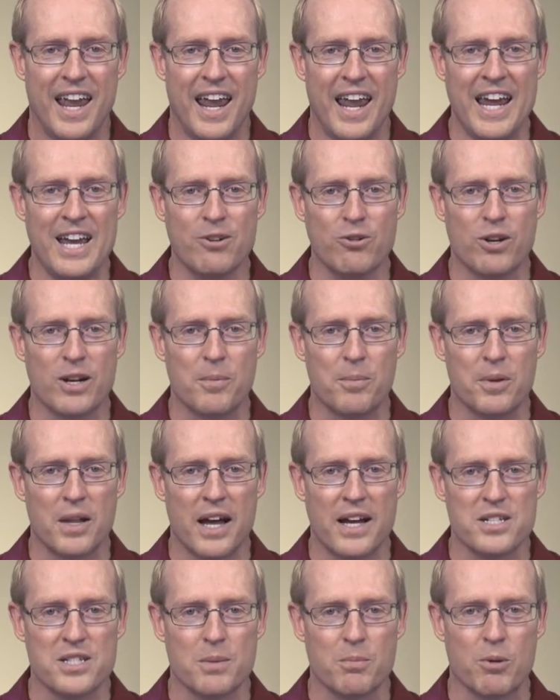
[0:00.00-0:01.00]
Android
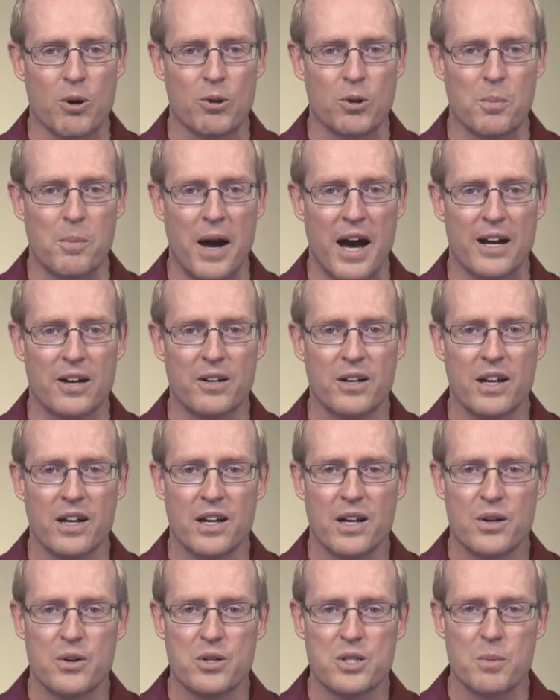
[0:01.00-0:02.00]
applies the broker pattern
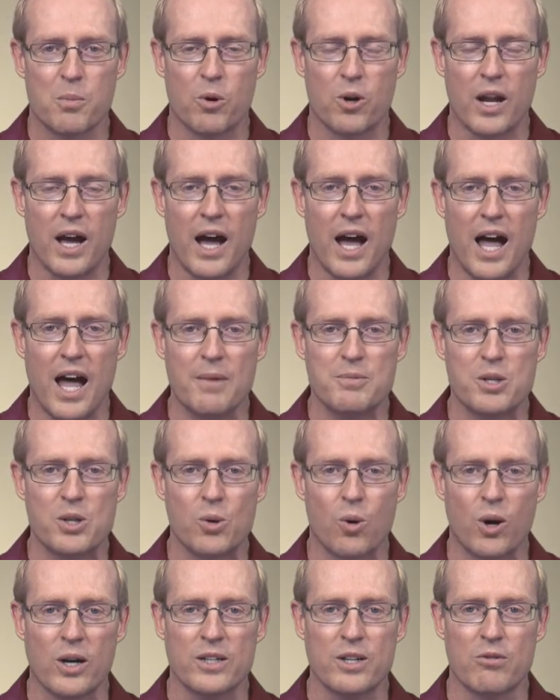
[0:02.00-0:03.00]
to support
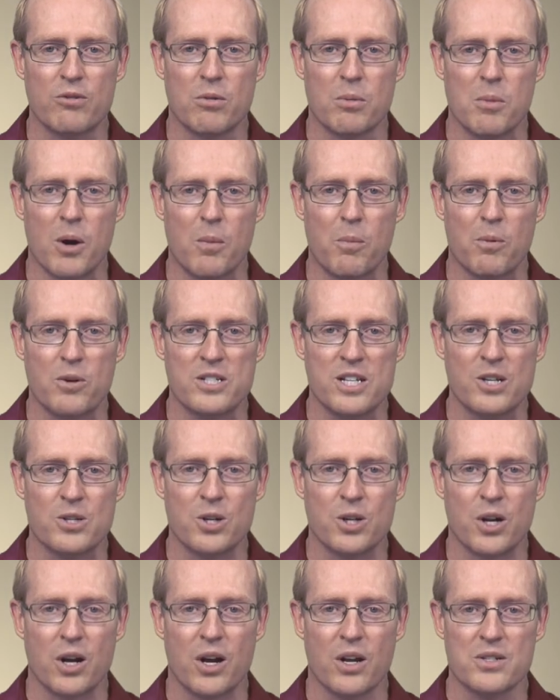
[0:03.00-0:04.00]
object-oriented remote procedure
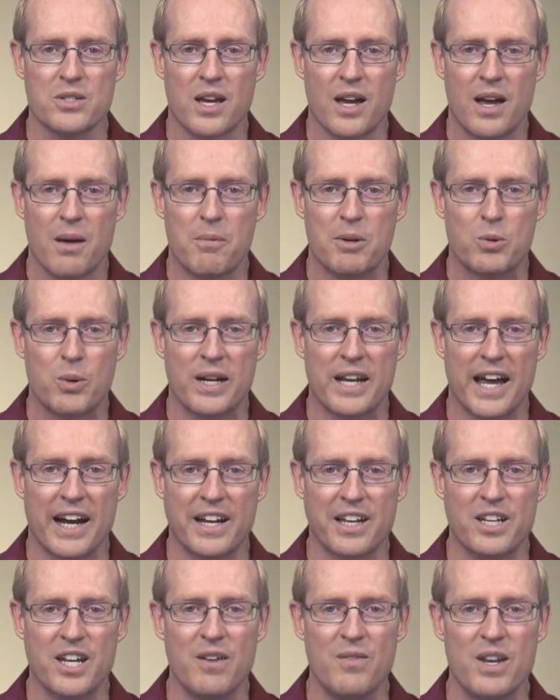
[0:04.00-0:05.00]
calls between
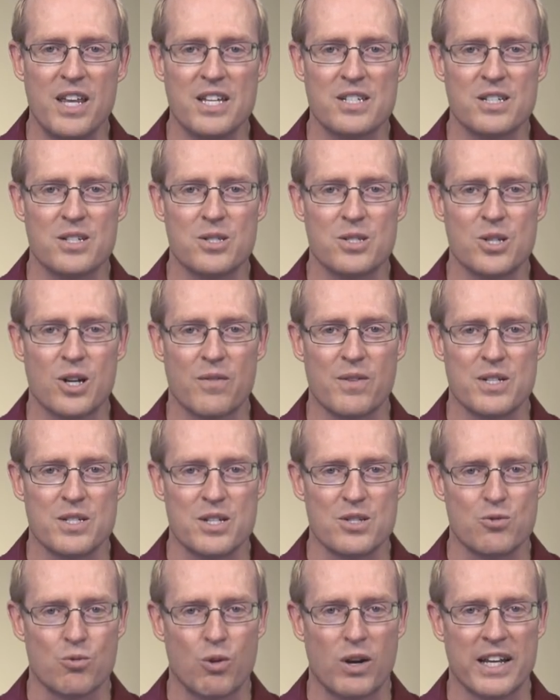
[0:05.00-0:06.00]
activities and
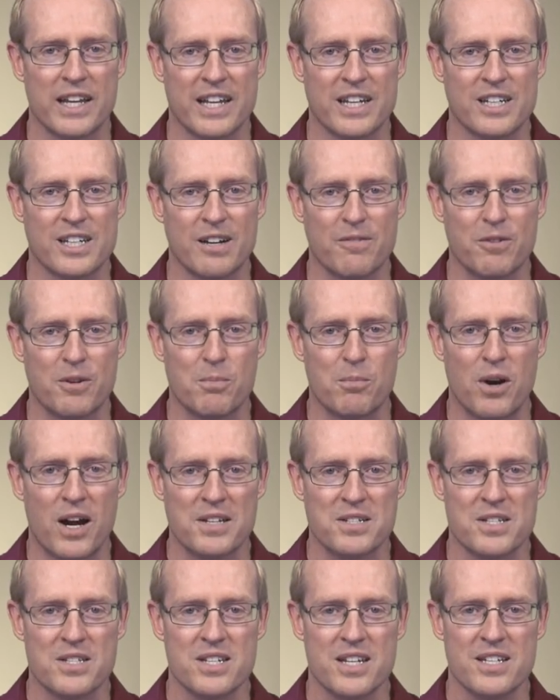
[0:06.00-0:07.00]
services running in different
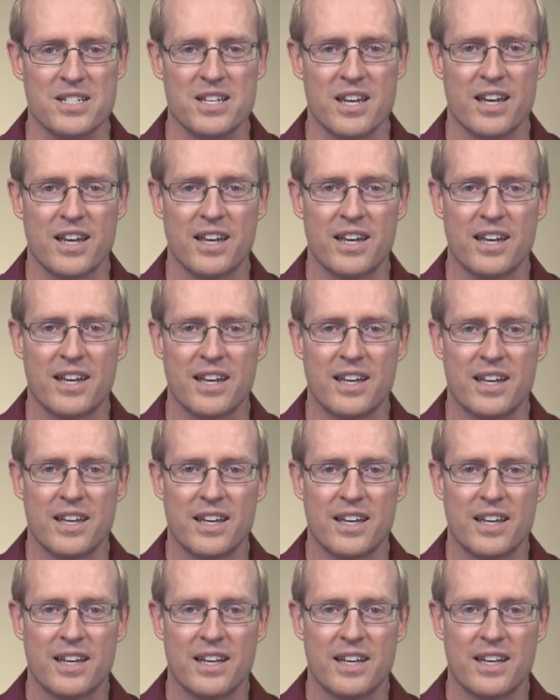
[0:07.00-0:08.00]
processes.
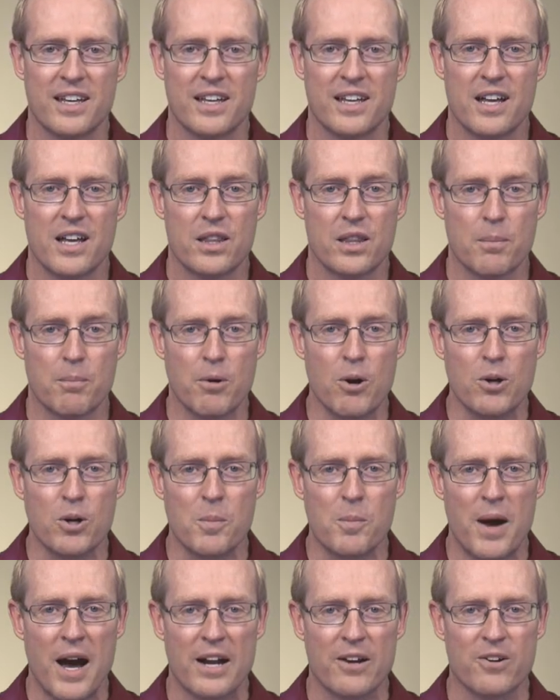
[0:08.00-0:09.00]
The broker
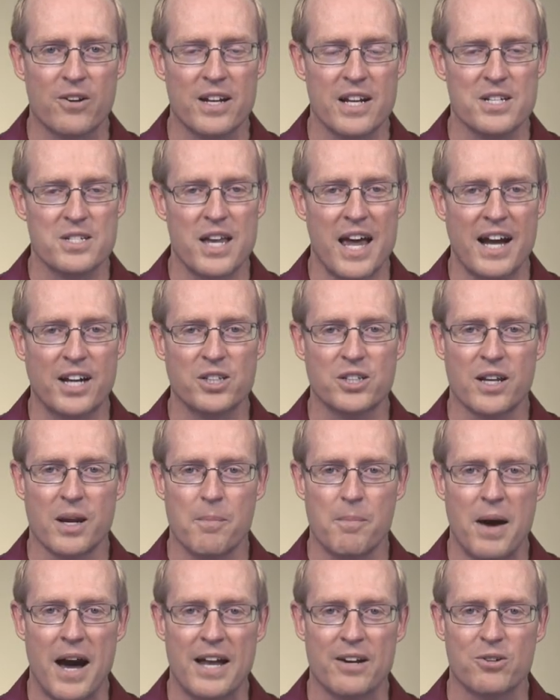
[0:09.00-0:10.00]
pattern is actually a
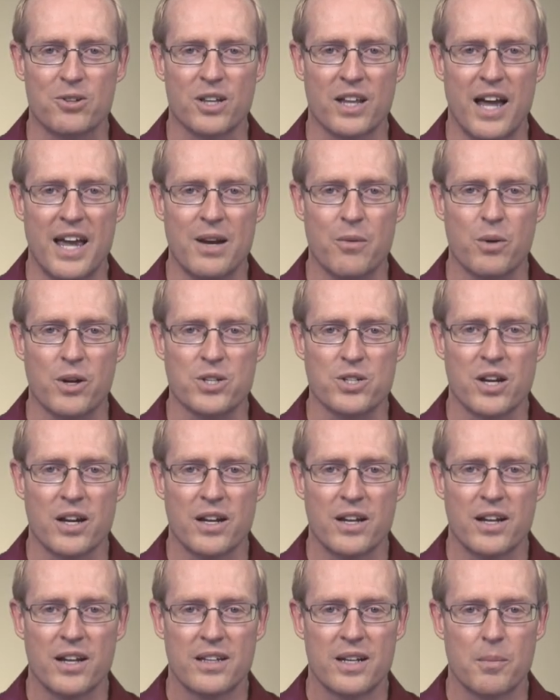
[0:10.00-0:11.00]
pattern language
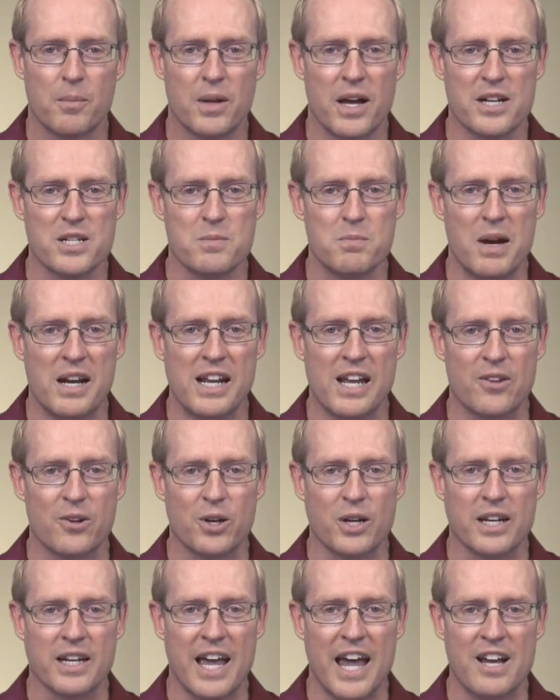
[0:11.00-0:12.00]
that applies many other
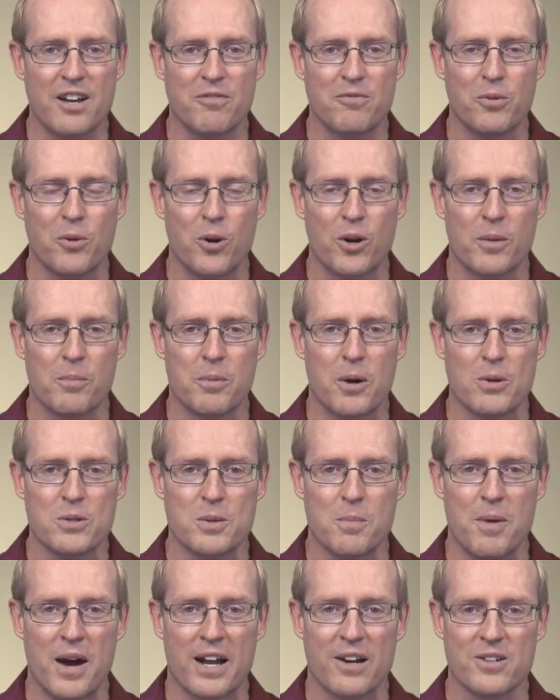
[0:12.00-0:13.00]
Gang of Four and
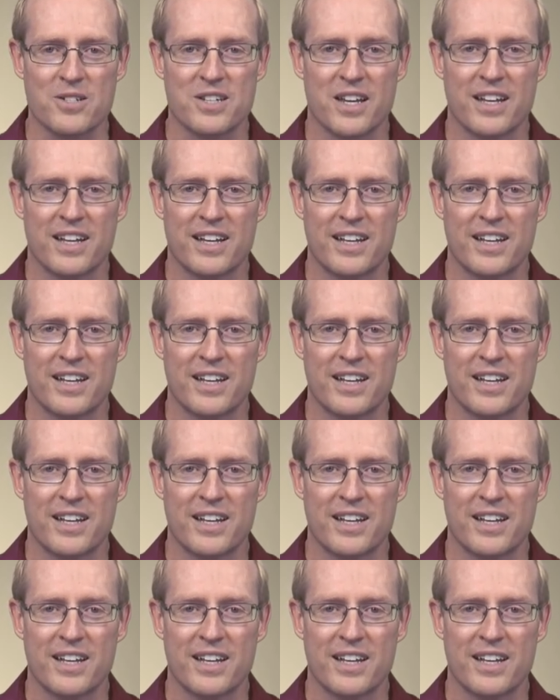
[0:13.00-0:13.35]
POSA patterns,